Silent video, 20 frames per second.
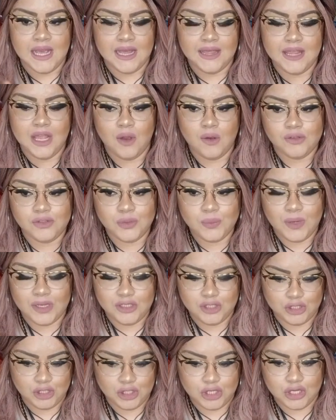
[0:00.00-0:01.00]
they also
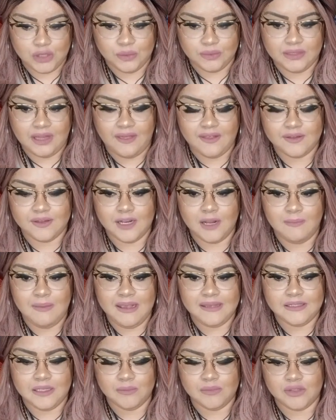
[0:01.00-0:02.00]
want you to know that there's going to be
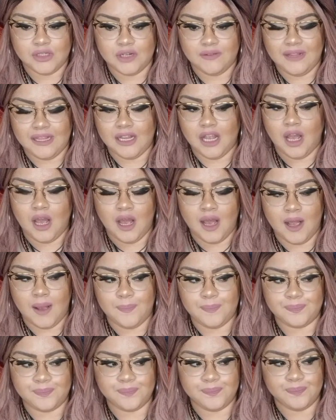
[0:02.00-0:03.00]
some sort of like,
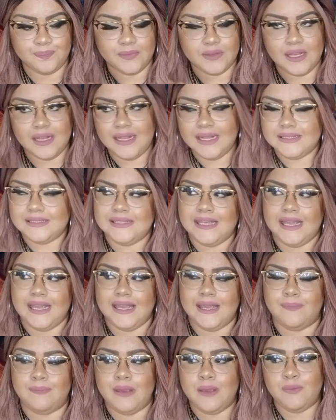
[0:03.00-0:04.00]
um, let's
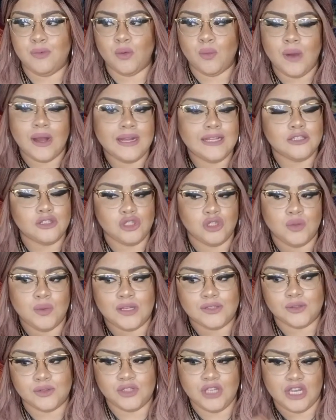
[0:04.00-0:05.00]
say people wanting to
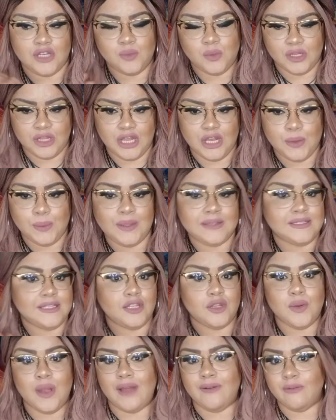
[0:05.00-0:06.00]
associate with you. Let's say
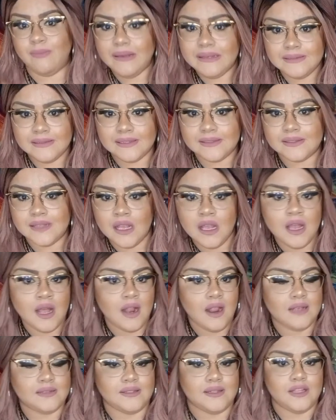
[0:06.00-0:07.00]
that you have a business.
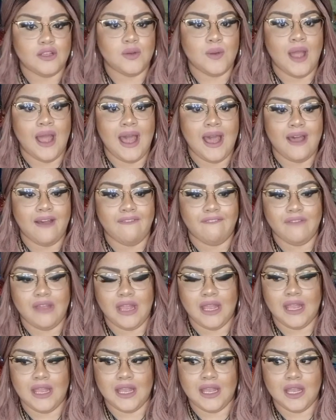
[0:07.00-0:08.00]
Let's say that you have
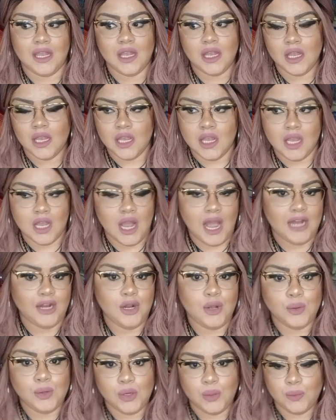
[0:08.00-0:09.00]
a, I don't
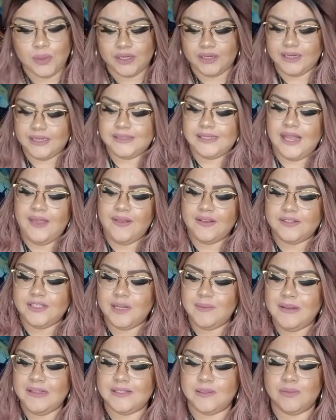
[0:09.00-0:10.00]
know, coworkers, and there's
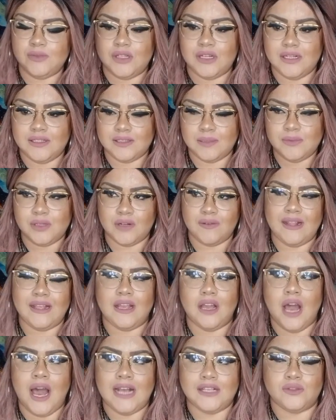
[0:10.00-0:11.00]
going to be some sort of some sort of
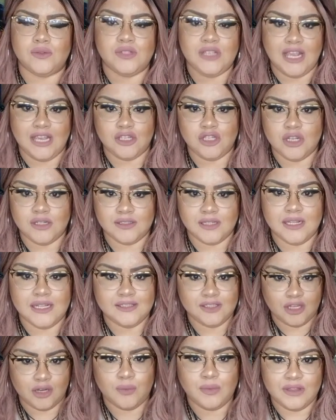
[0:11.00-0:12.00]
like associations. Let's
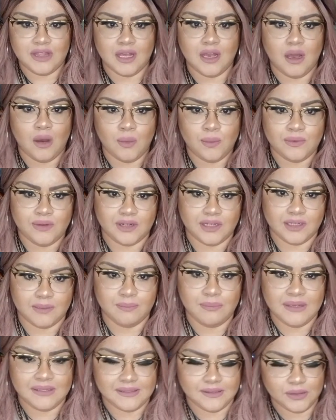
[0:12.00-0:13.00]
start with the owner,
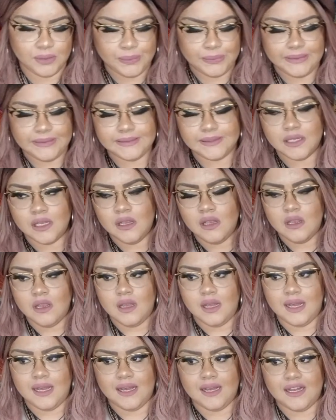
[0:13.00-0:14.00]
business owners,
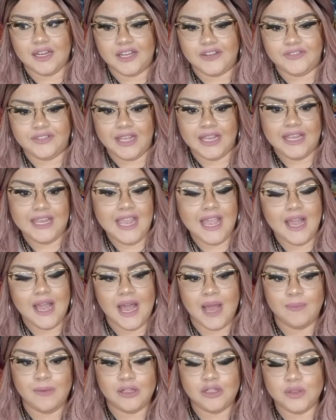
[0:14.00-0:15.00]
uh, of like, yeah,
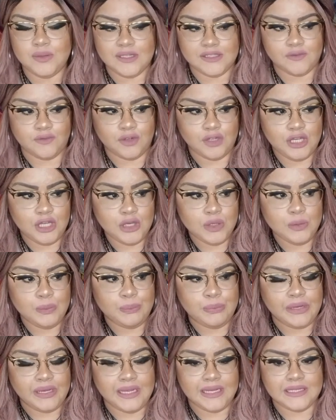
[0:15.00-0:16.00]
I'm gonna do this for you,
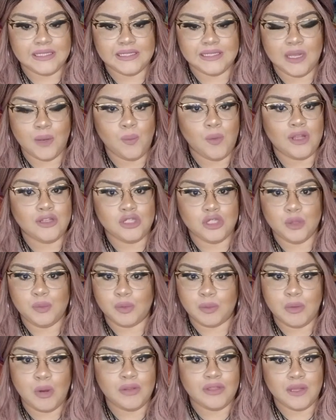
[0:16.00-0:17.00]
but they want you to
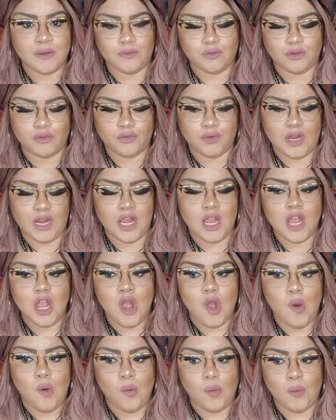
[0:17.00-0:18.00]
promote them for free,
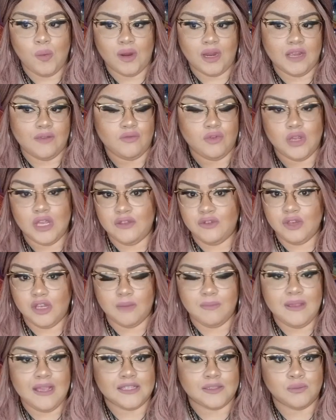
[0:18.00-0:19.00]
or if, if you
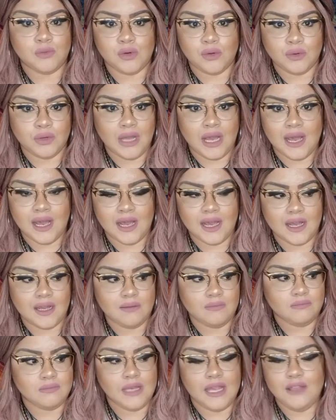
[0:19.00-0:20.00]
could be a small uh,
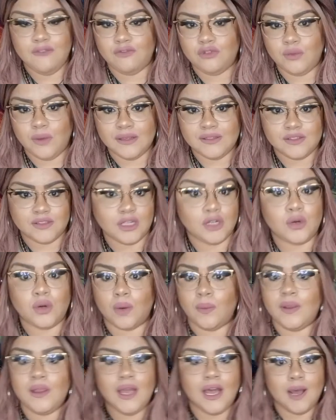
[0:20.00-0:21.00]
influencer
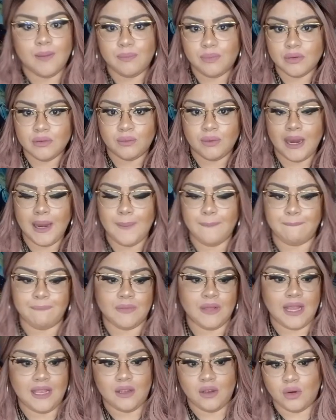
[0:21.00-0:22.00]
growing up, right?
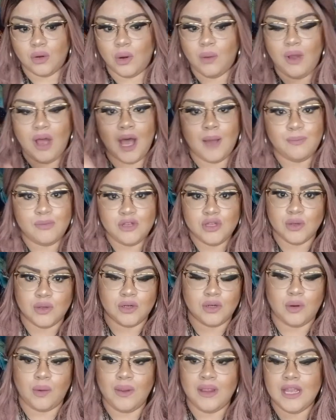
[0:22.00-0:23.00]
Like grow up your
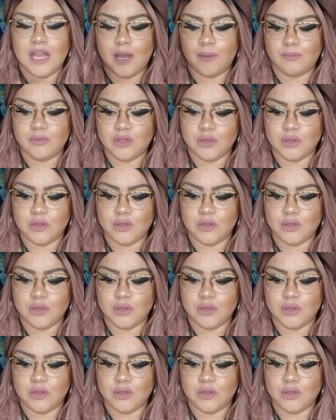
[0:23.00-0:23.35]
growing up